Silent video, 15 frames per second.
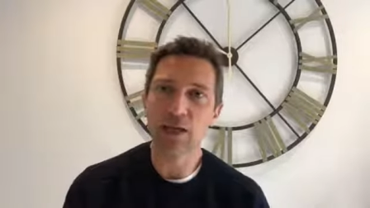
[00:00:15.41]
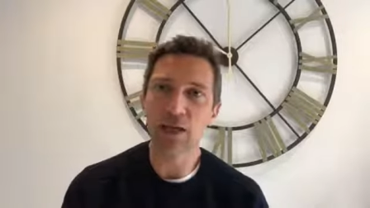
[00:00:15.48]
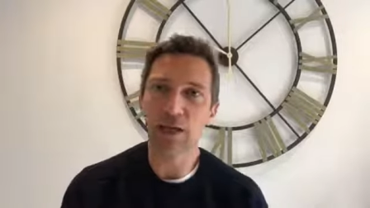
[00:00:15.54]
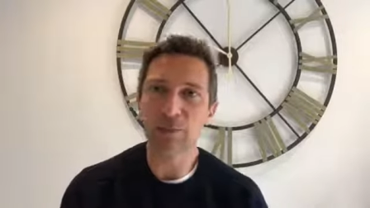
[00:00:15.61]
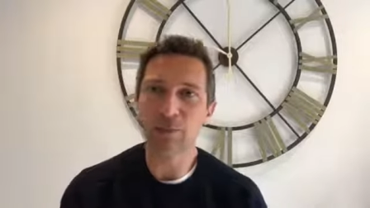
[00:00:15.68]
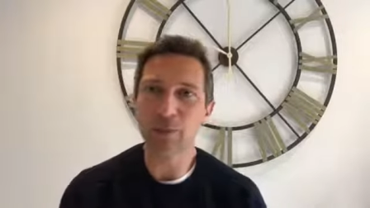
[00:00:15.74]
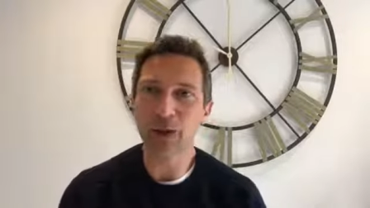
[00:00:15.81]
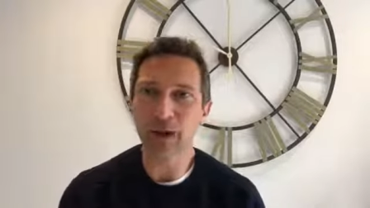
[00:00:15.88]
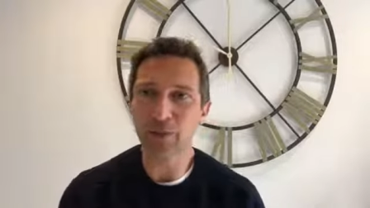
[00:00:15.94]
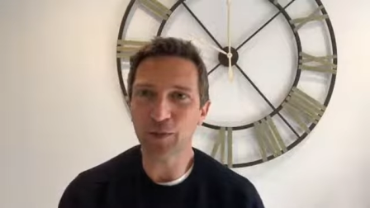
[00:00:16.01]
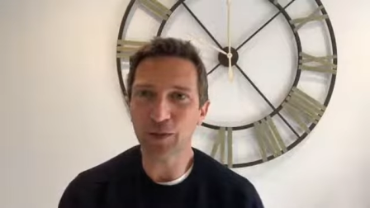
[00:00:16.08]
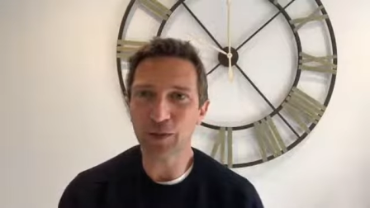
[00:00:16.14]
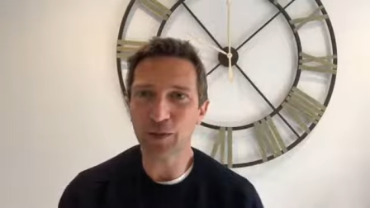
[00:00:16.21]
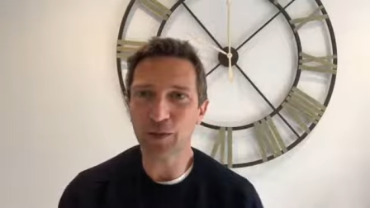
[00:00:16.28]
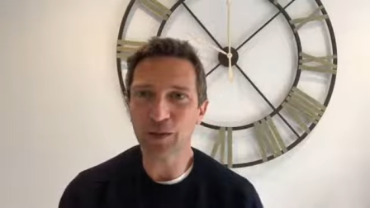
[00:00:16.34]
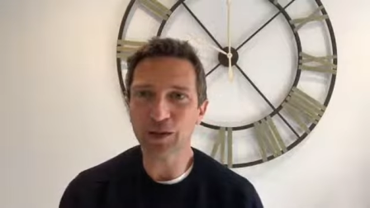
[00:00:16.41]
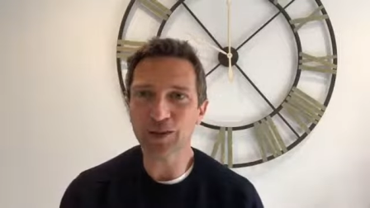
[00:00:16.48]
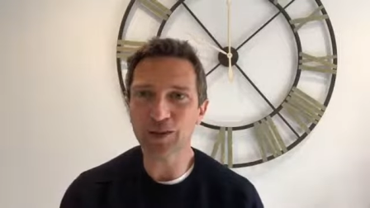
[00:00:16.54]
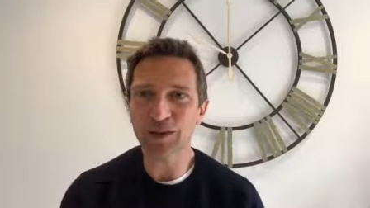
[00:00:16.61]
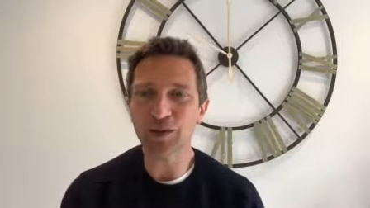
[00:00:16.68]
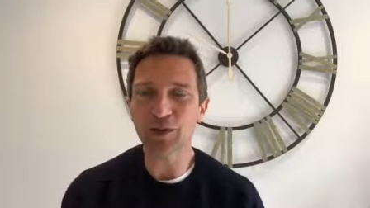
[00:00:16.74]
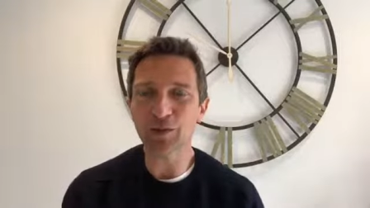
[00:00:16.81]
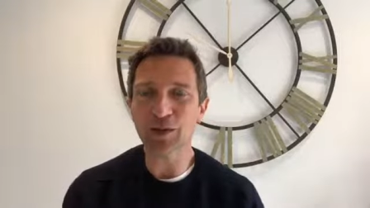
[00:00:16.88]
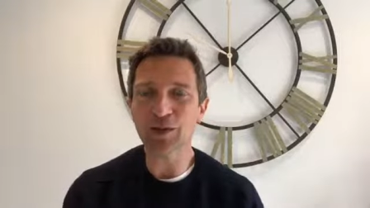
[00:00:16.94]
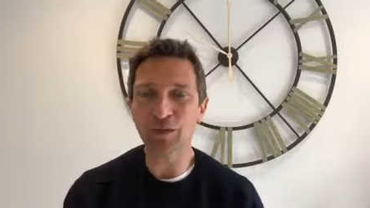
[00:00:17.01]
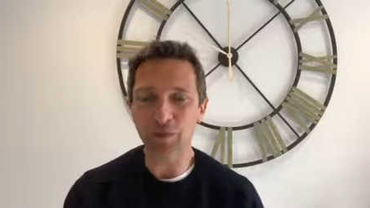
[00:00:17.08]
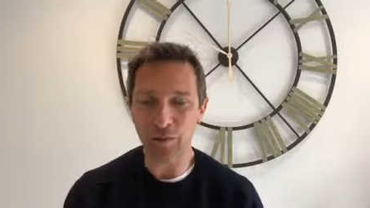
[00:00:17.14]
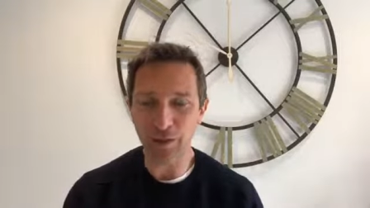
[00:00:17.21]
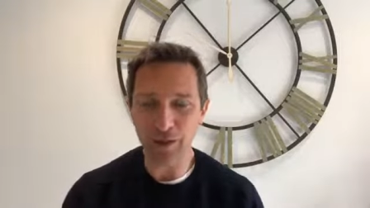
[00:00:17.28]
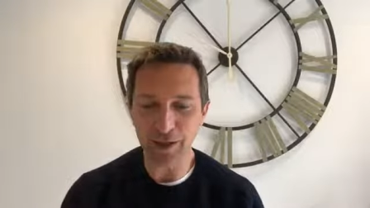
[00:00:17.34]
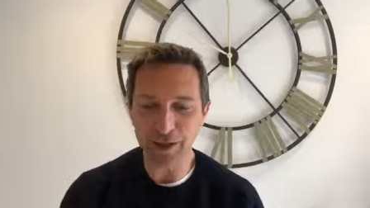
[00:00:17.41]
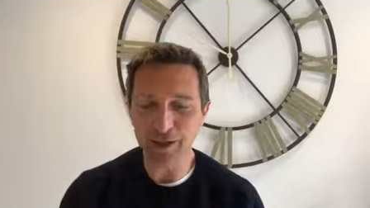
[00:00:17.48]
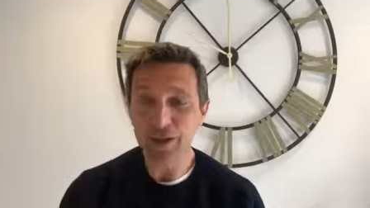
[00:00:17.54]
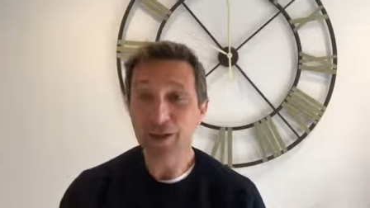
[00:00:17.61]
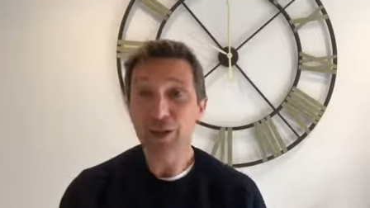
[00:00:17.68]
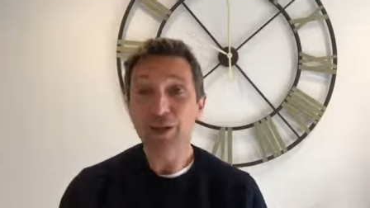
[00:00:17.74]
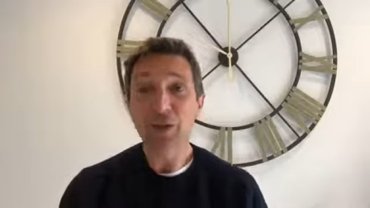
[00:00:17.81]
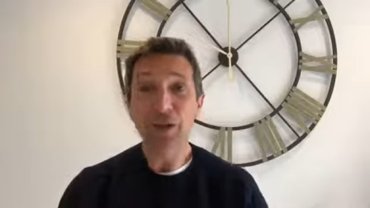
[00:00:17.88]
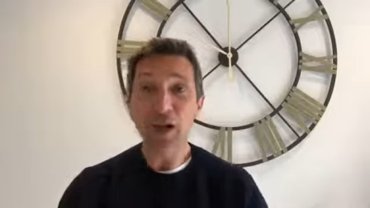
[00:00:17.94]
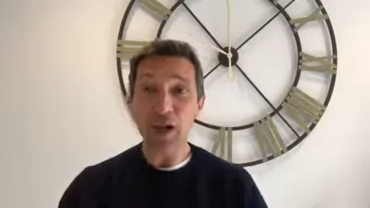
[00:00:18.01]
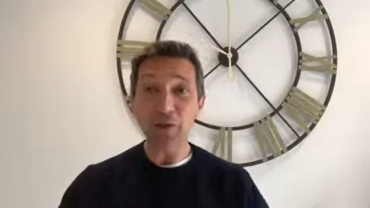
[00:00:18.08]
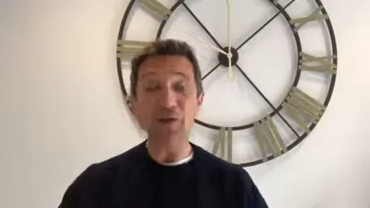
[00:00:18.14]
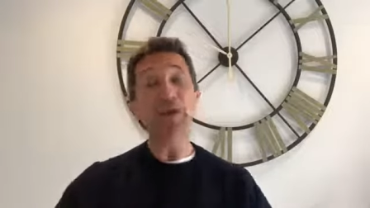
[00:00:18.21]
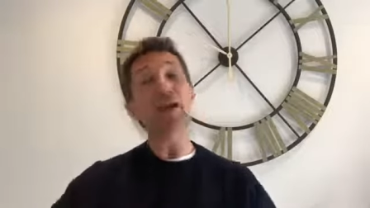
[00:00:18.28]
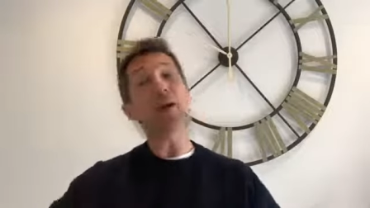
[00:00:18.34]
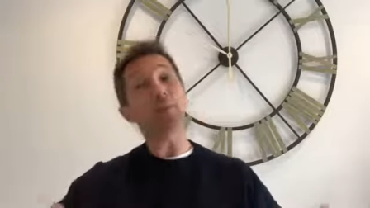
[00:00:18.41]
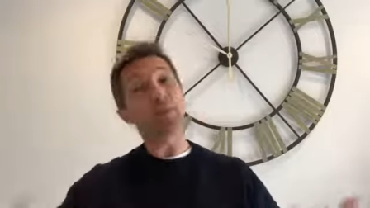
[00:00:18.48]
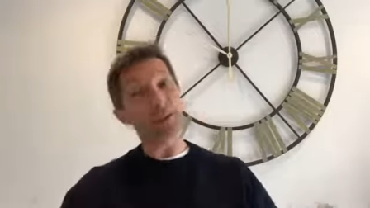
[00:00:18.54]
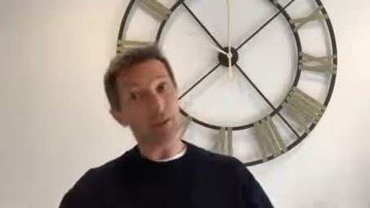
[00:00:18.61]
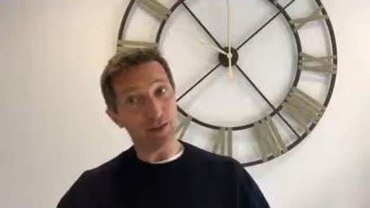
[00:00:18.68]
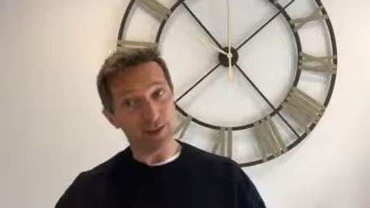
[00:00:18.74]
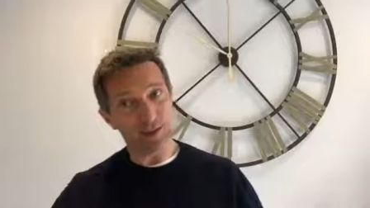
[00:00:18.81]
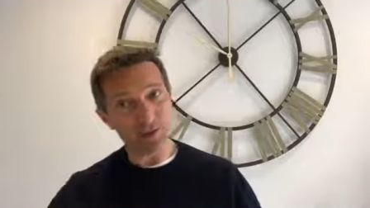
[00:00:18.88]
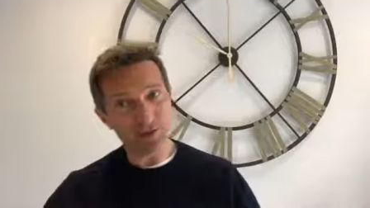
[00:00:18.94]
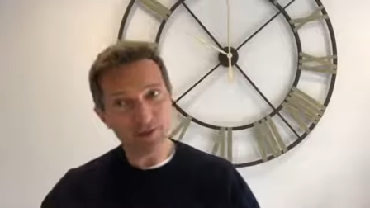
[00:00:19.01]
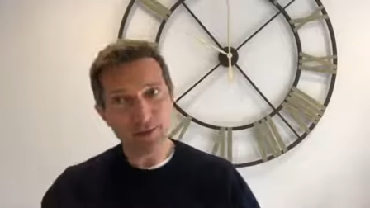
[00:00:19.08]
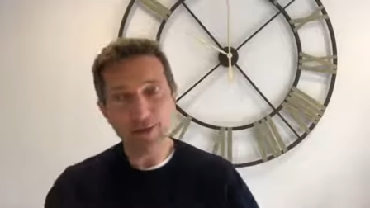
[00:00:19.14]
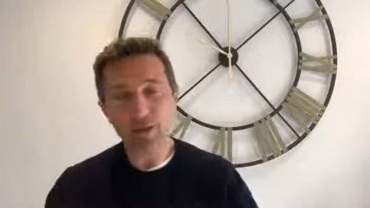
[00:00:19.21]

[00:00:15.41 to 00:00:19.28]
and that you are continuing to find the upside